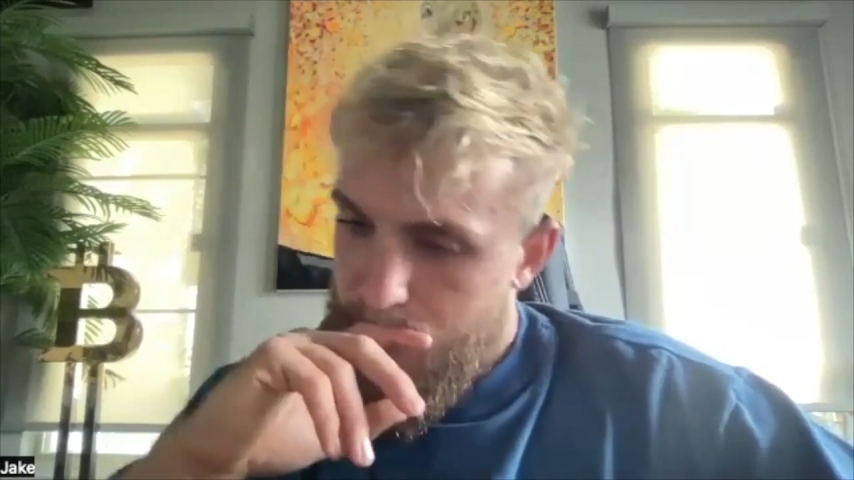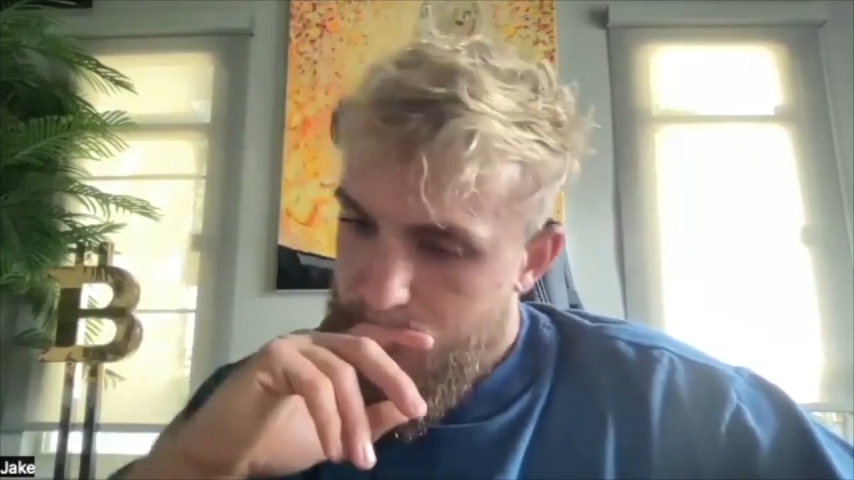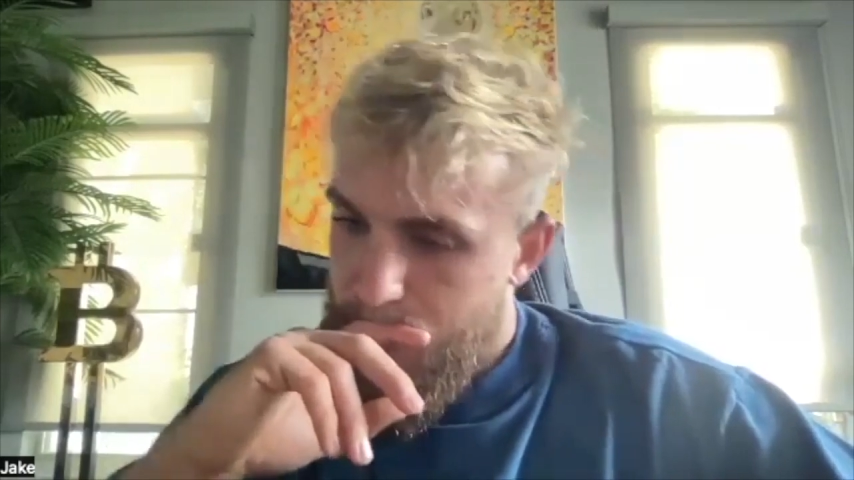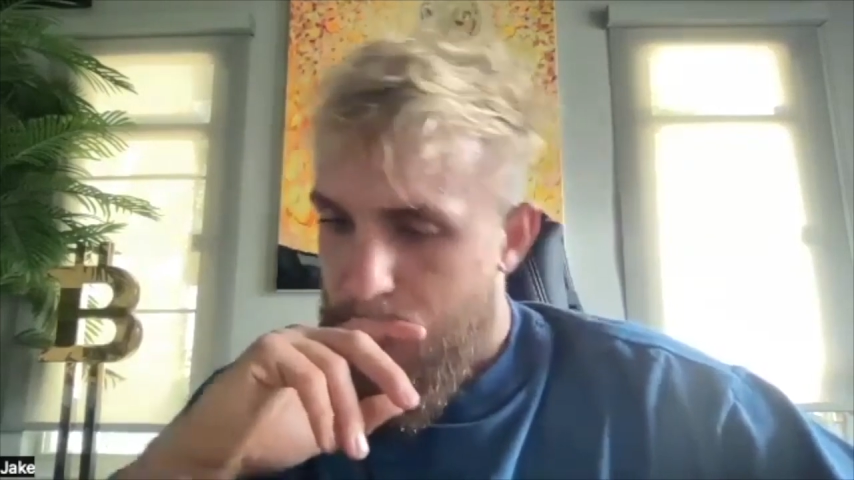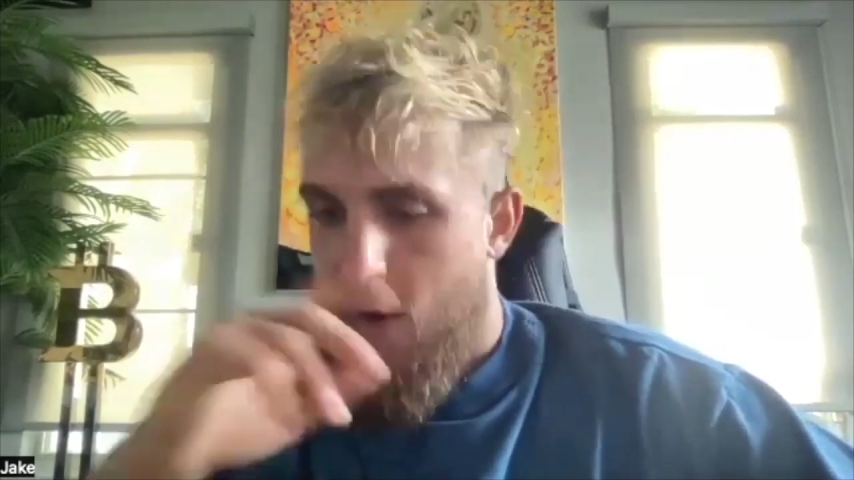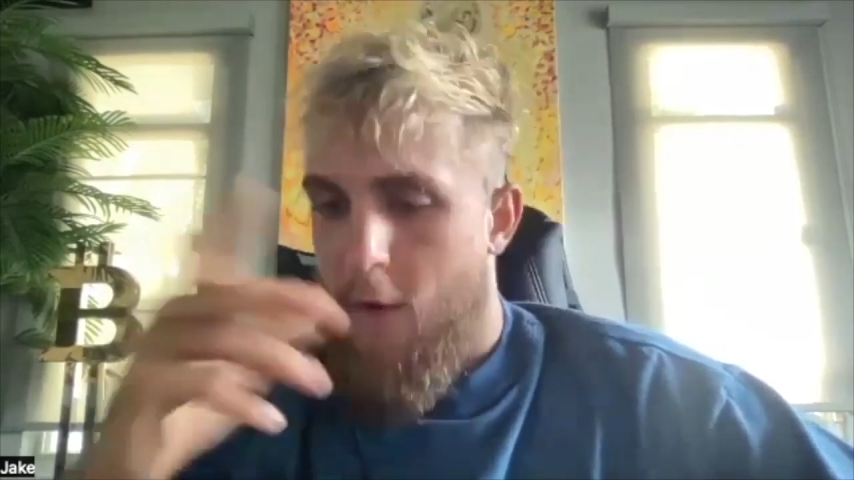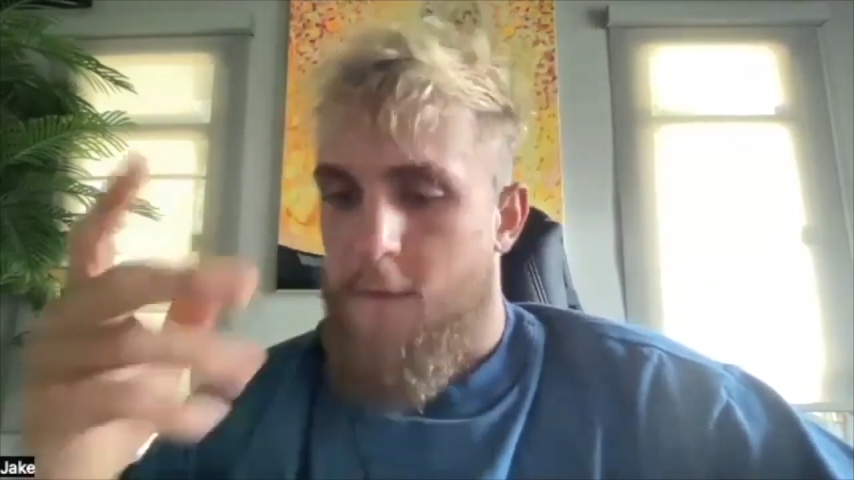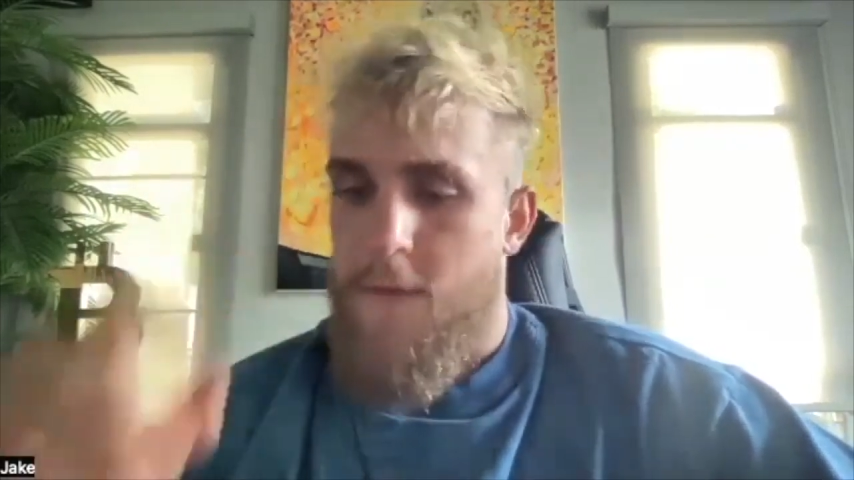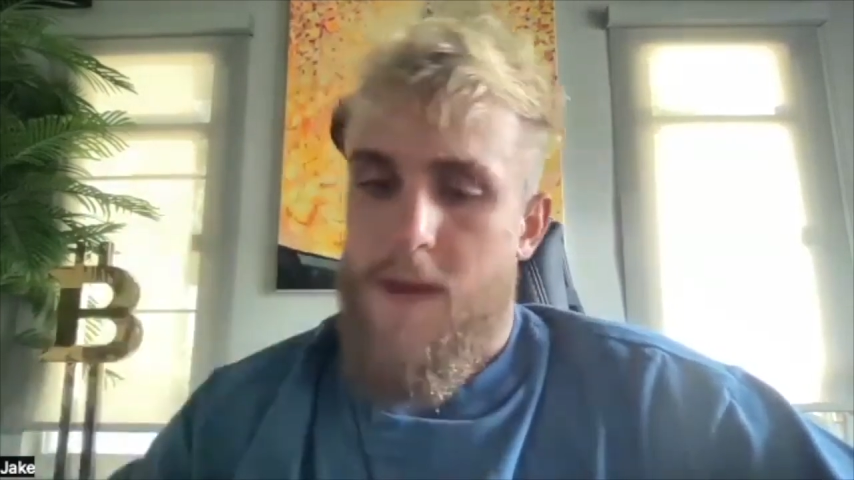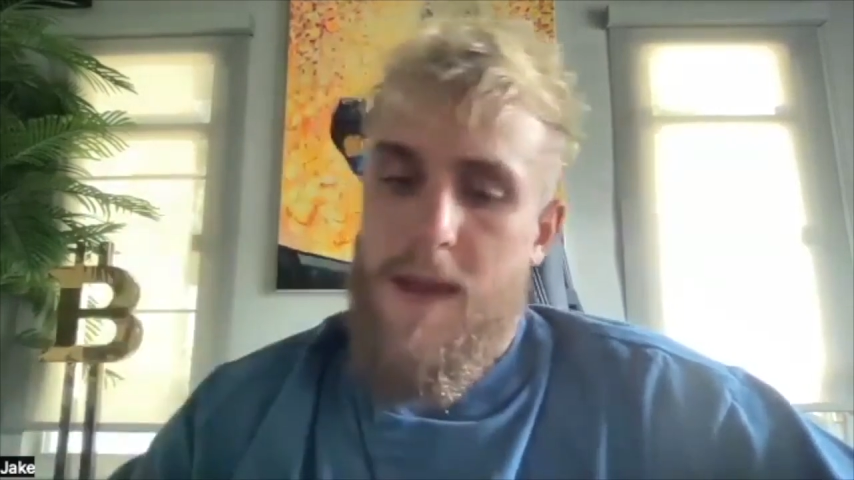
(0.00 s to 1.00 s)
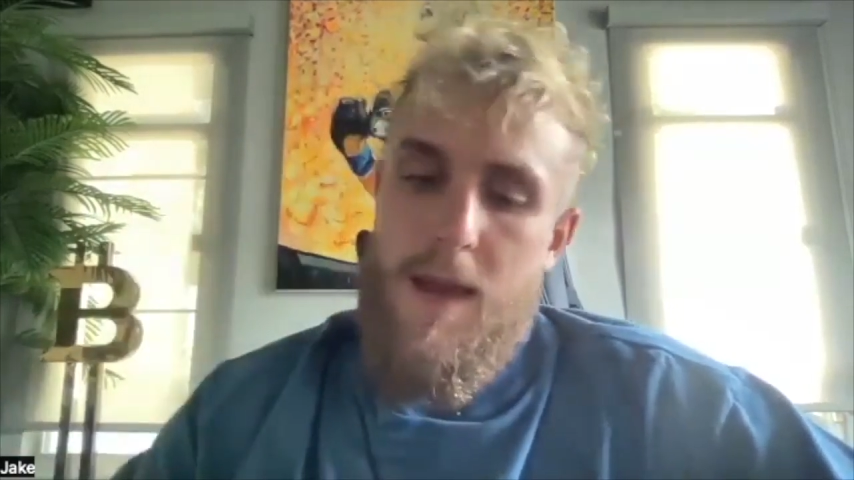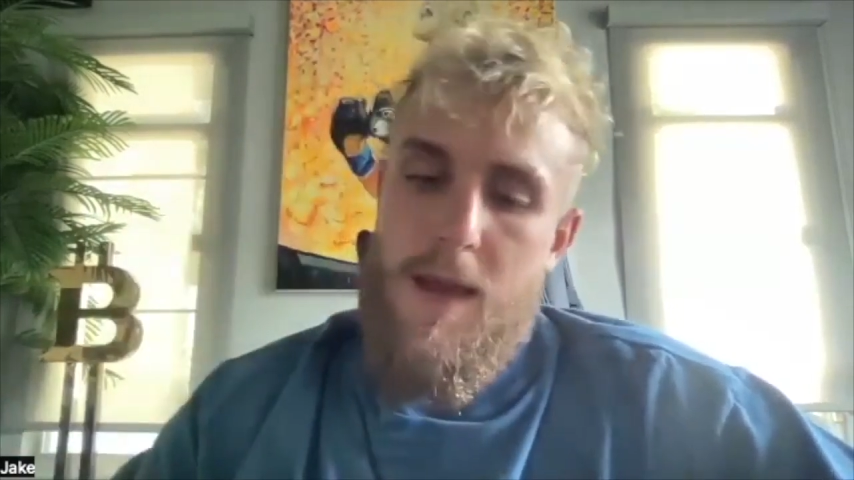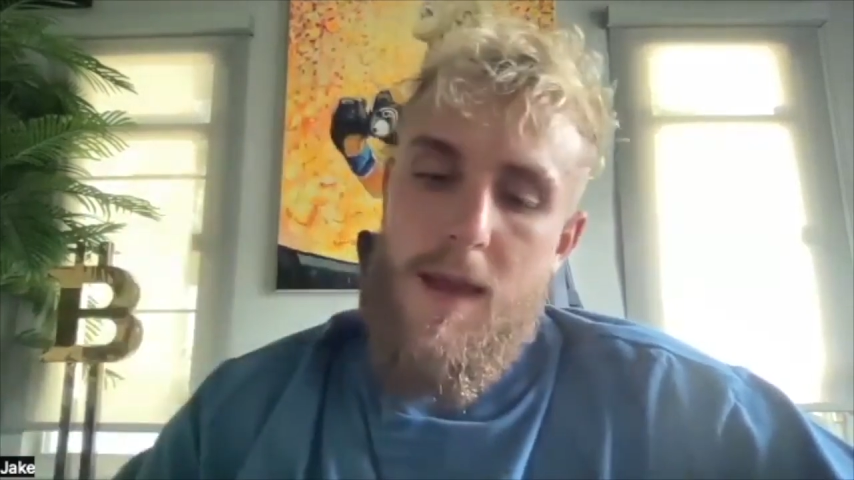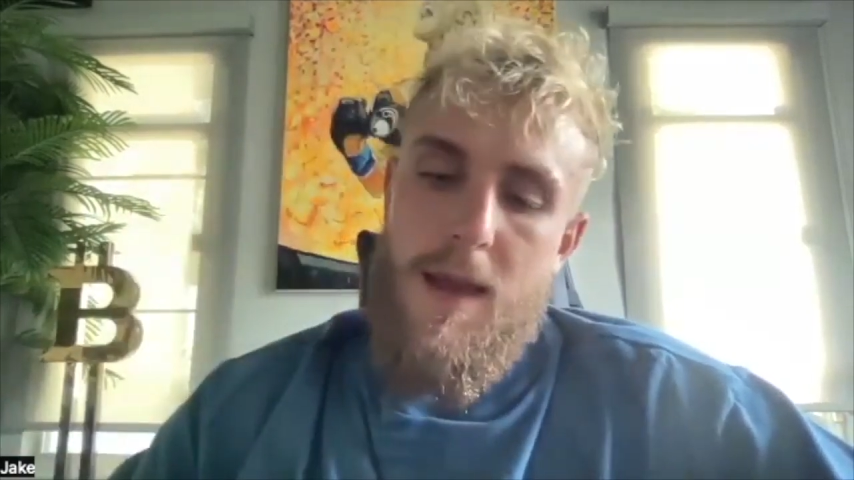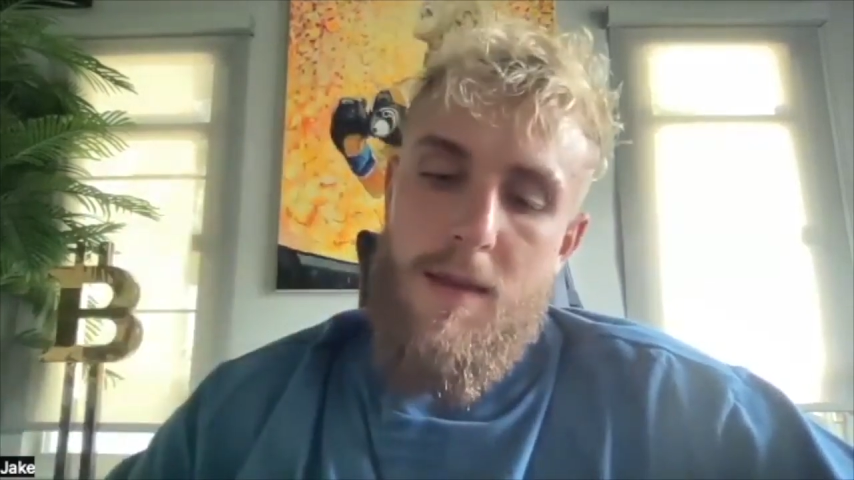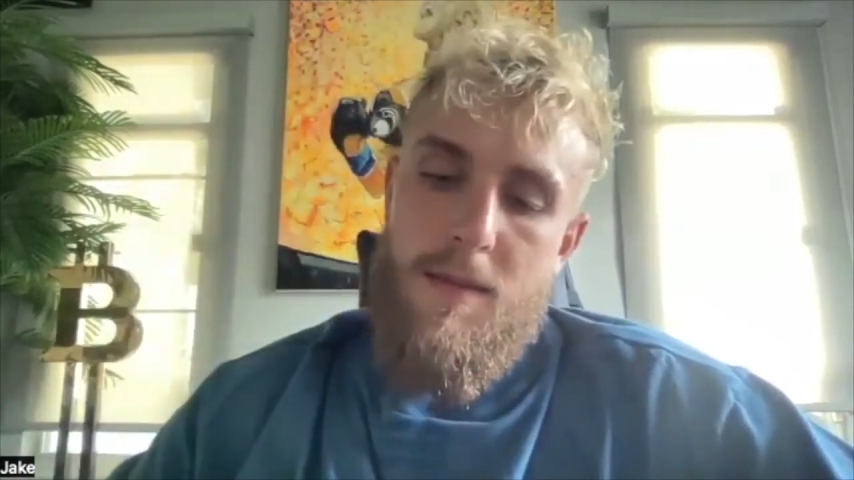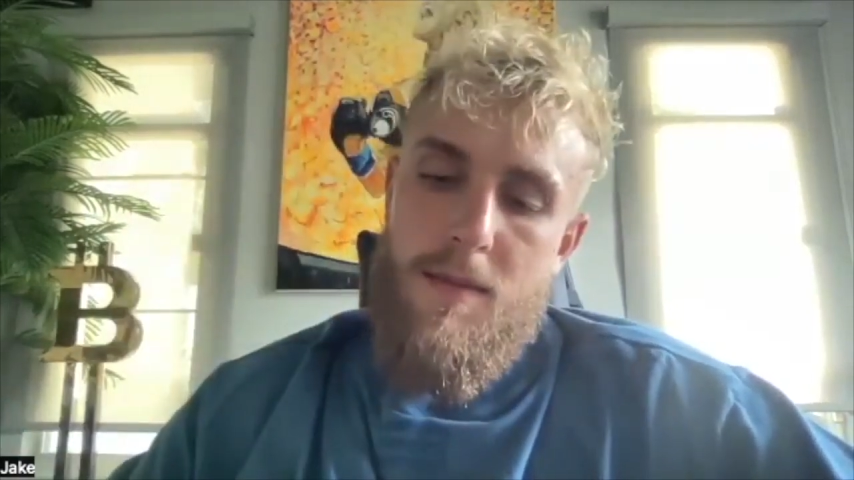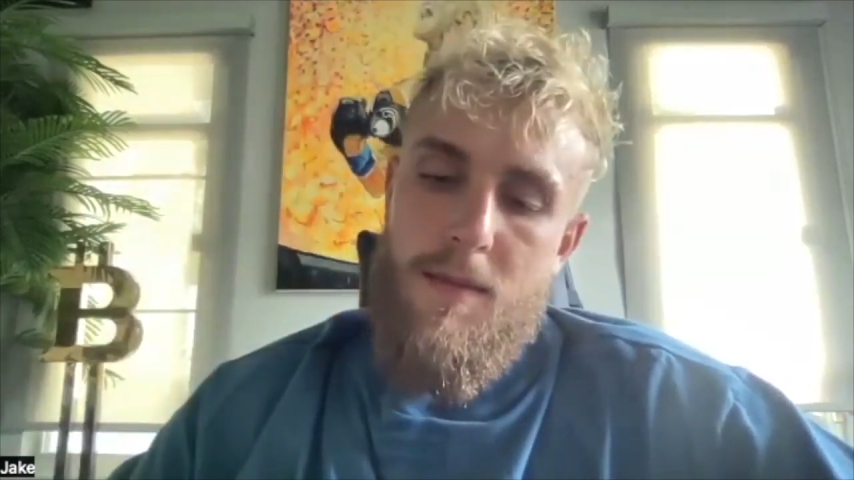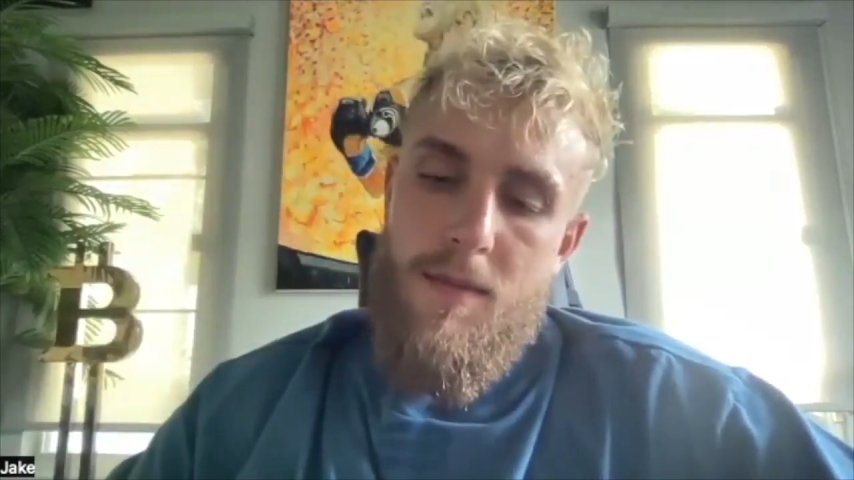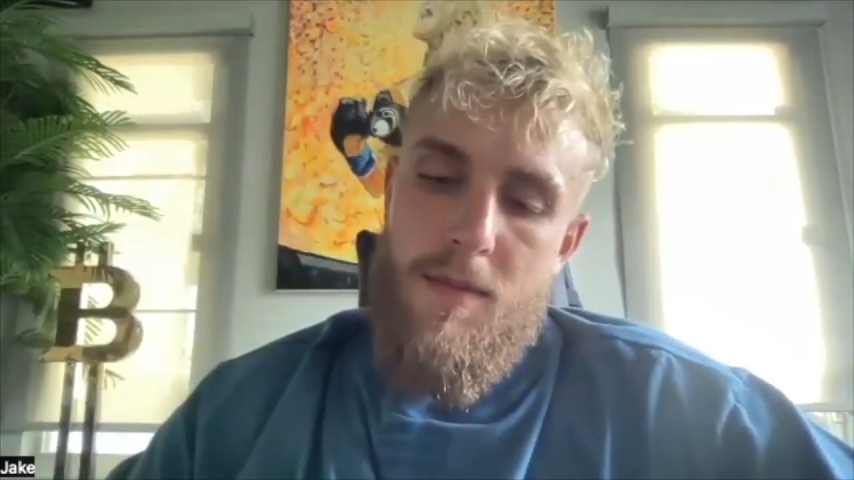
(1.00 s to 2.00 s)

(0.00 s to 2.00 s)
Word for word: hopefully he, he can